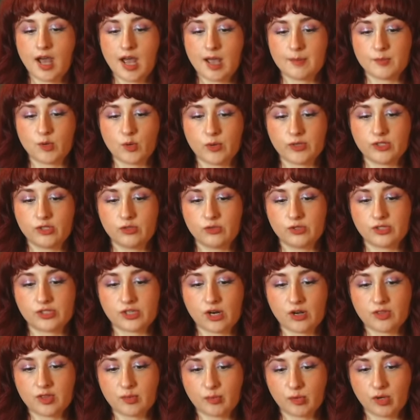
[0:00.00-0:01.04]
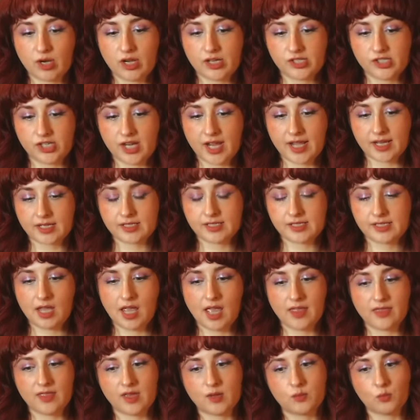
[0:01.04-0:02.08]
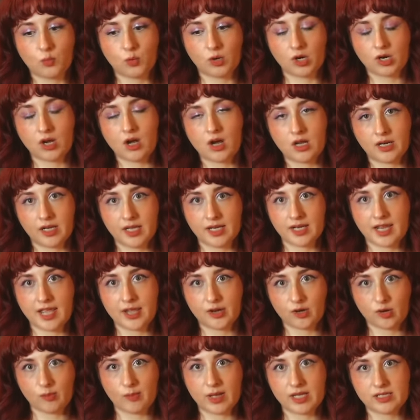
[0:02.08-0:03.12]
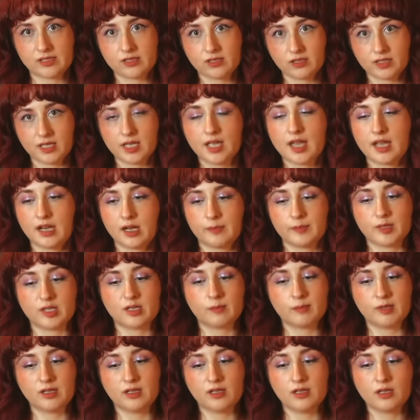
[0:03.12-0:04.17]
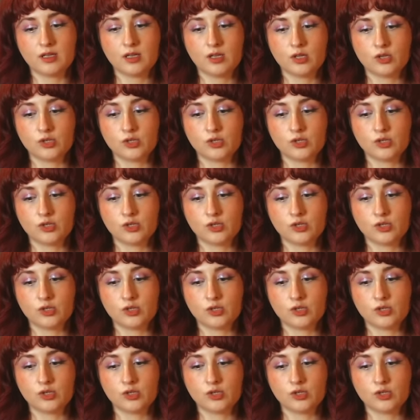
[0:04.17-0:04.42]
I'm going to start the project and then work on it incrementally, and I'm gonna be